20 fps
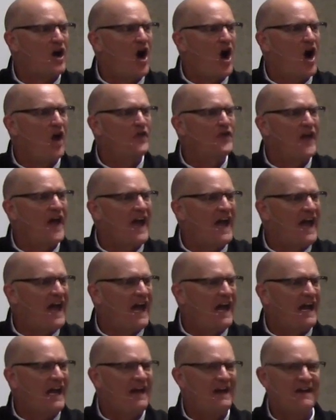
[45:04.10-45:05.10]
all
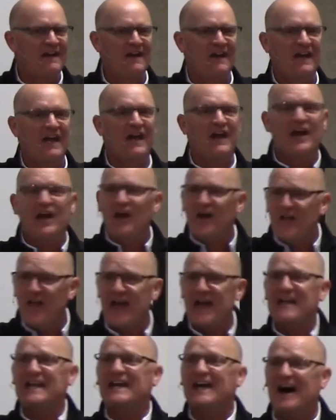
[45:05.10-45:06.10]
day. And here
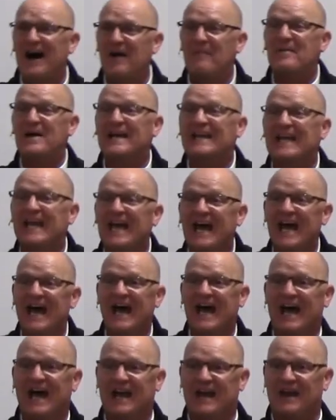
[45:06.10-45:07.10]
they come
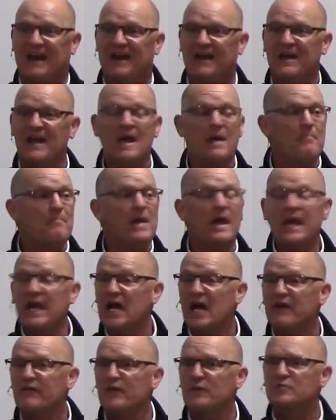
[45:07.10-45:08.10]
again.
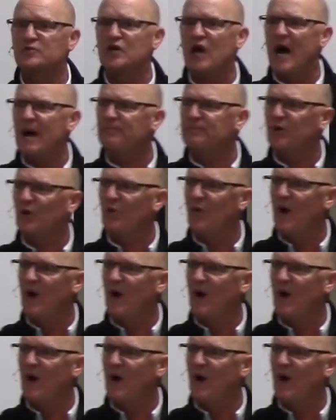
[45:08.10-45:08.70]
Many of them drop their